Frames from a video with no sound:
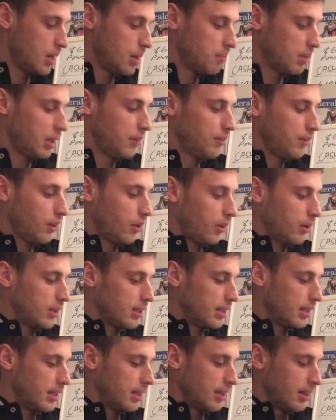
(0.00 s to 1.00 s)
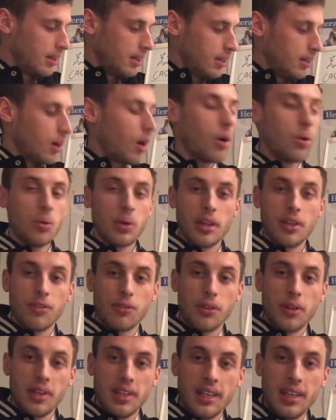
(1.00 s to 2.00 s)
But if you're only holding
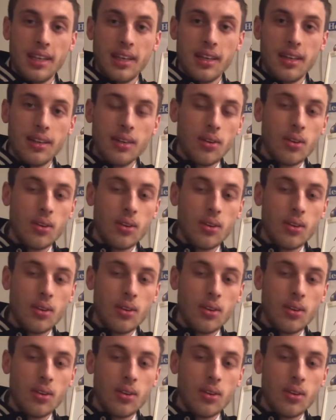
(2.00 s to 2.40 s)
for a year,